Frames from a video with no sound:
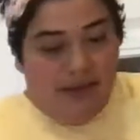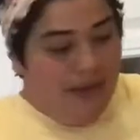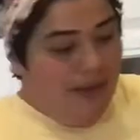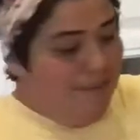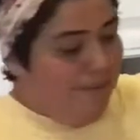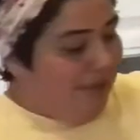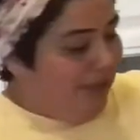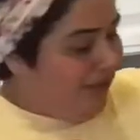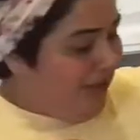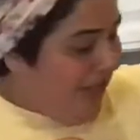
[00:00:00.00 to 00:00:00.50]

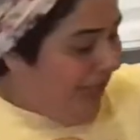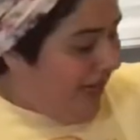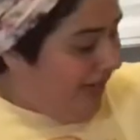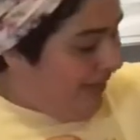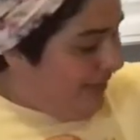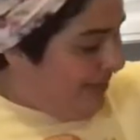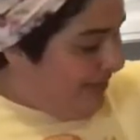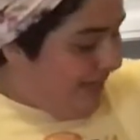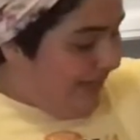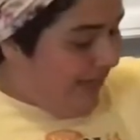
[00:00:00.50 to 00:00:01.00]
But that
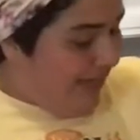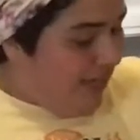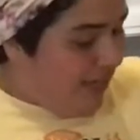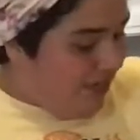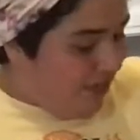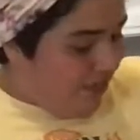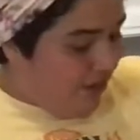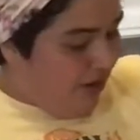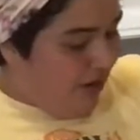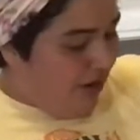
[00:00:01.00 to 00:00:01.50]
is
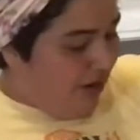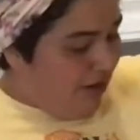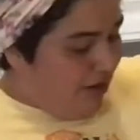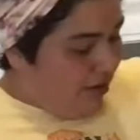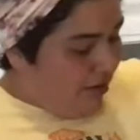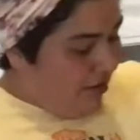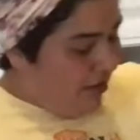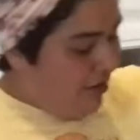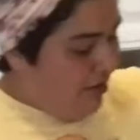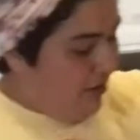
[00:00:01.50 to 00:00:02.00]
it,
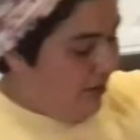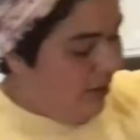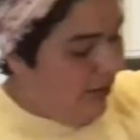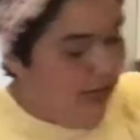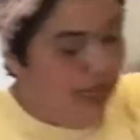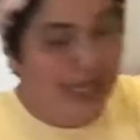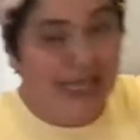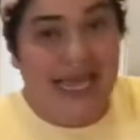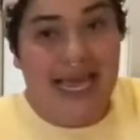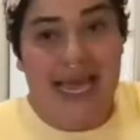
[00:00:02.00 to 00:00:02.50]
y'all.
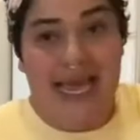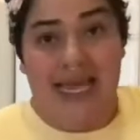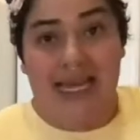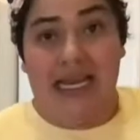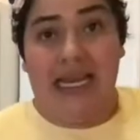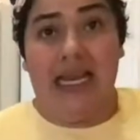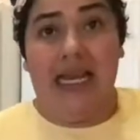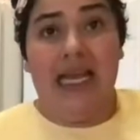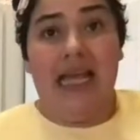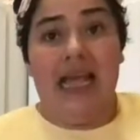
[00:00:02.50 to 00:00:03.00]

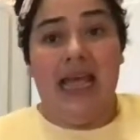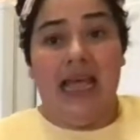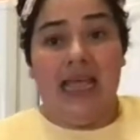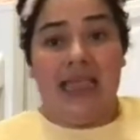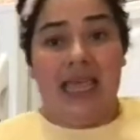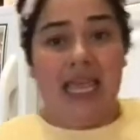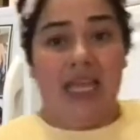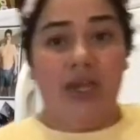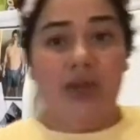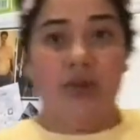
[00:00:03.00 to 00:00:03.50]
Again,
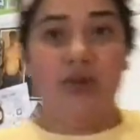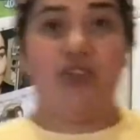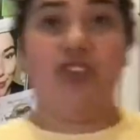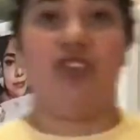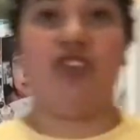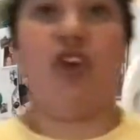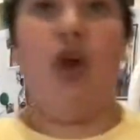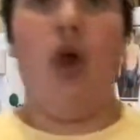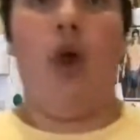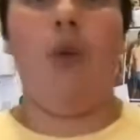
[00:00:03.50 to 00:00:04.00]
thank you
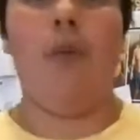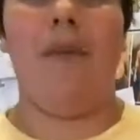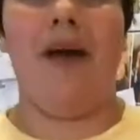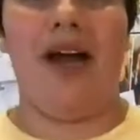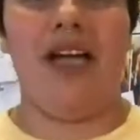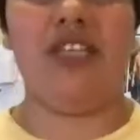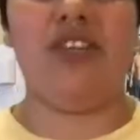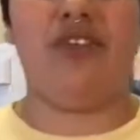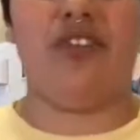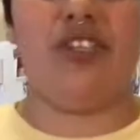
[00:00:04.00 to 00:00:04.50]
so
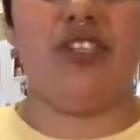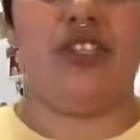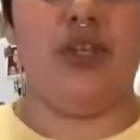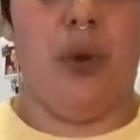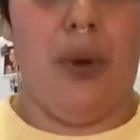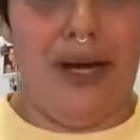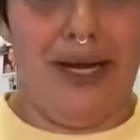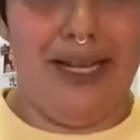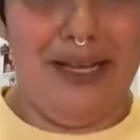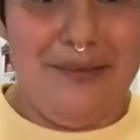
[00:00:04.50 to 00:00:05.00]
much for
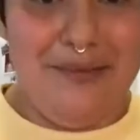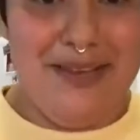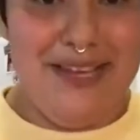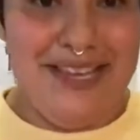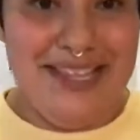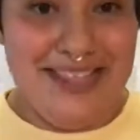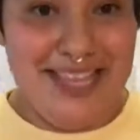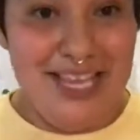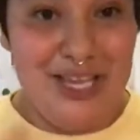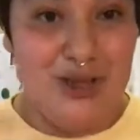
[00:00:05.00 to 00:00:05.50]
joining me.
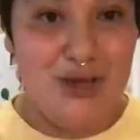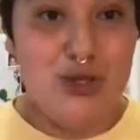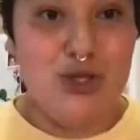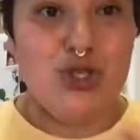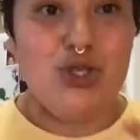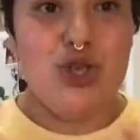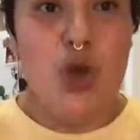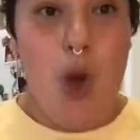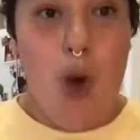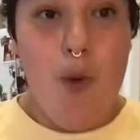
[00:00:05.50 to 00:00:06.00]
Thank you
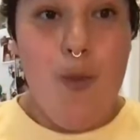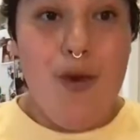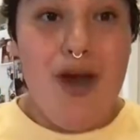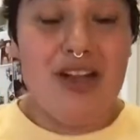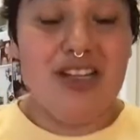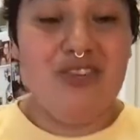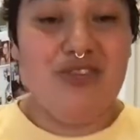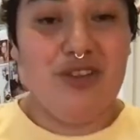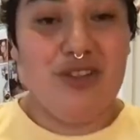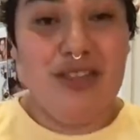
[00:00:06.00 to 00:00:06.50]
so
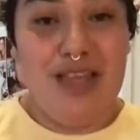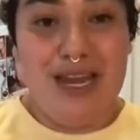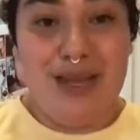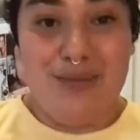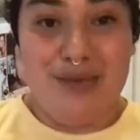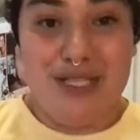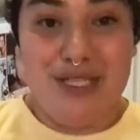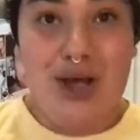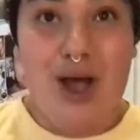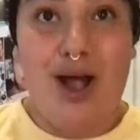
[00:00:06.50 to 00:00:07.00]
much for letting
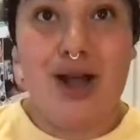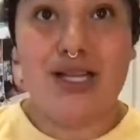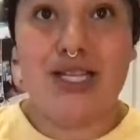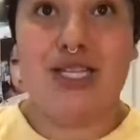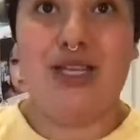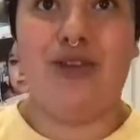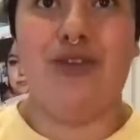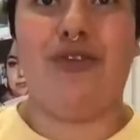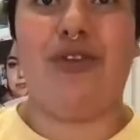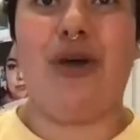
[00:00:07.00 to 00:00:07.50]
me talk to
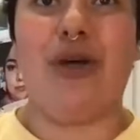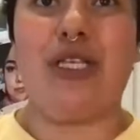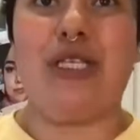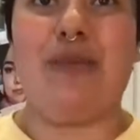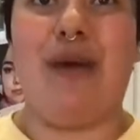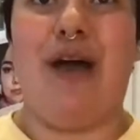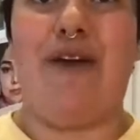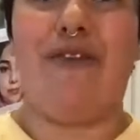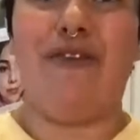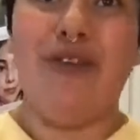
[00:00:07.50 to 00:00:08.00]
you folks
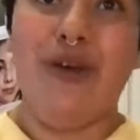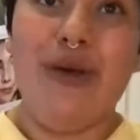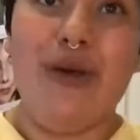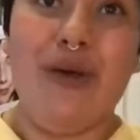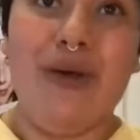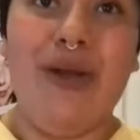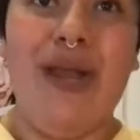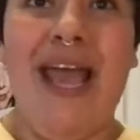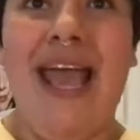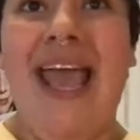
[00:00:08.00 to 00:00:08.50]
about
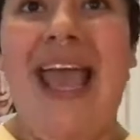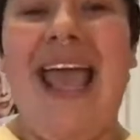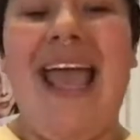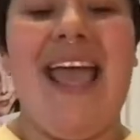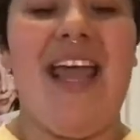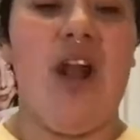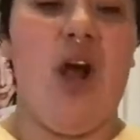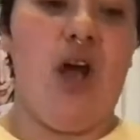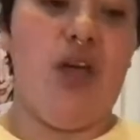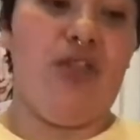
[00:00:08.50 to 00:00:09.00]
food
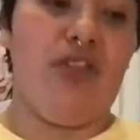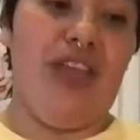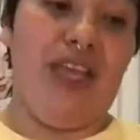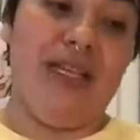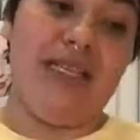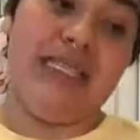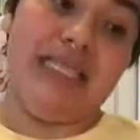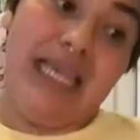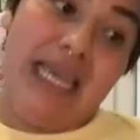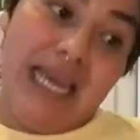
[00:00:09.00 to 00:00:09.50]
and all
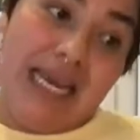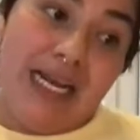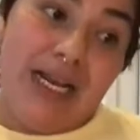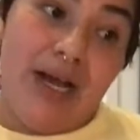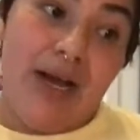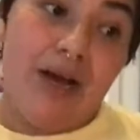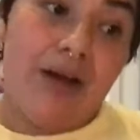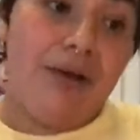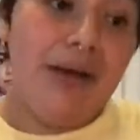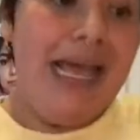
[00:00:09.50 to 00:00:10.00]
things
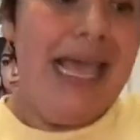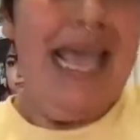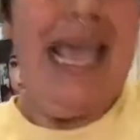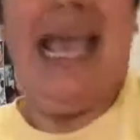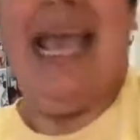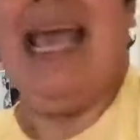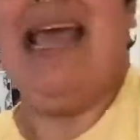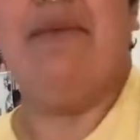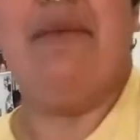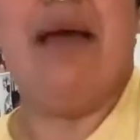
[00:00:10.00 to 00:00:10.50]
keto
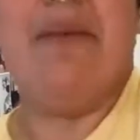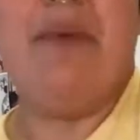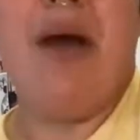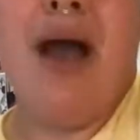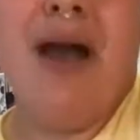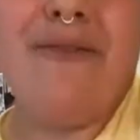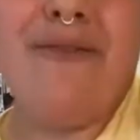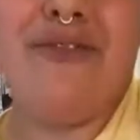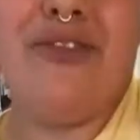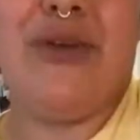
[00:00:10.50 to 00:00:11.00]
and my
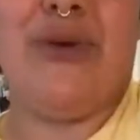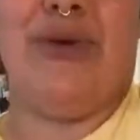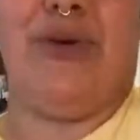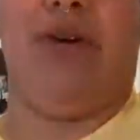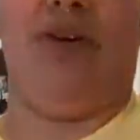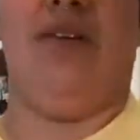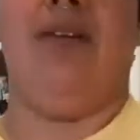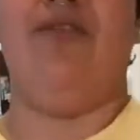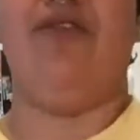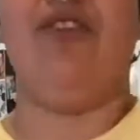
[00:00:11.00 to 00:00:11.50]
mom fuel.